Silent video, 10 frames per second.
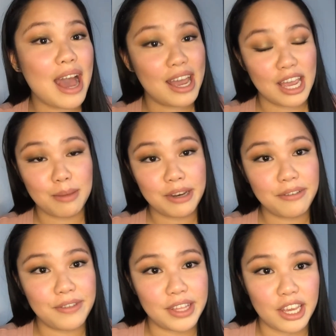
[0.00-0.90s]
I am an
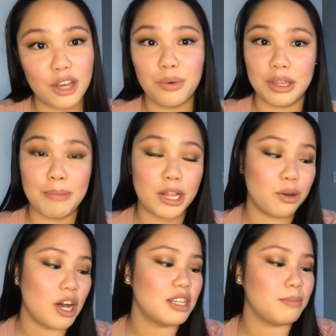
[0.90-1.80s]
affiliate with Mellow
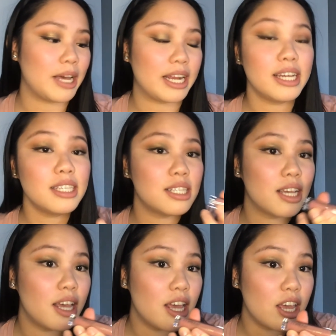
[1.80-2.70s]
Cosmetics.
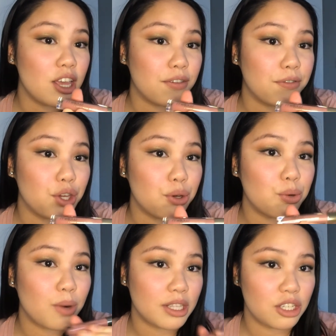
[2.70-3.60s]
If you
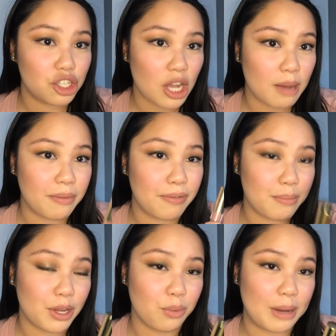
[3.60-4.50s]
want to shop
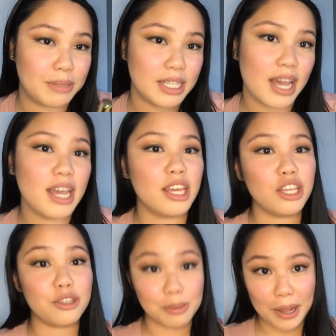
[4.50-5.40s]
from their website,
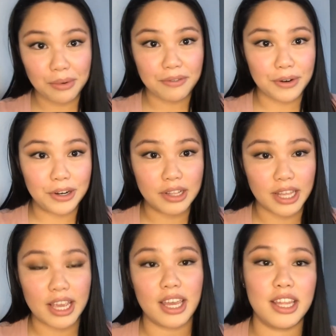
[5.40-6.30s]
use my referral
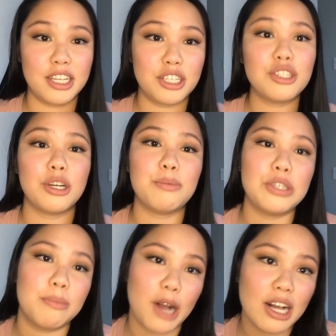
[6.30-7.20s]
link in the
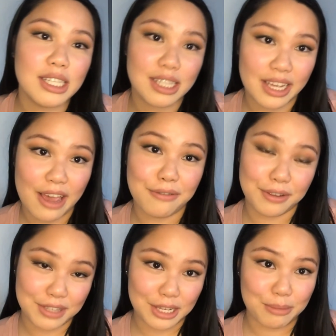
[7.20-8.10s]
description box to get
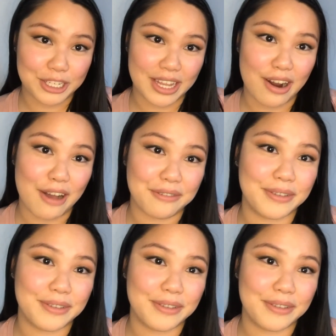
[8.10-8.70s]
15% off.